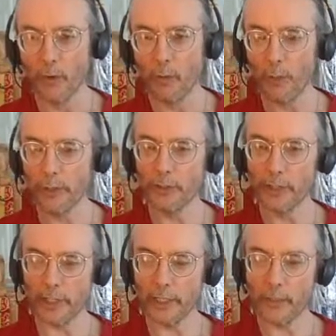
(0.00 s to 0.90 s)
When you're
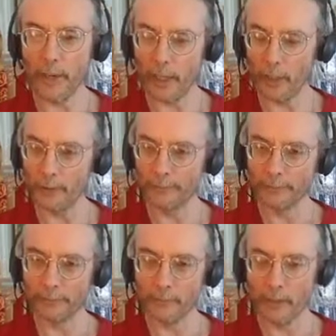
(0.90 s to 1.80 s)
talking about
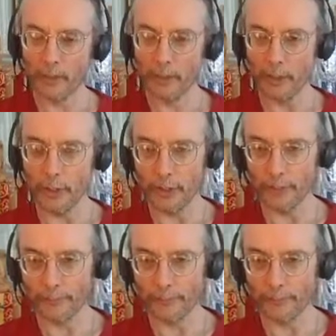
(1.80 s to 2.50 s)
the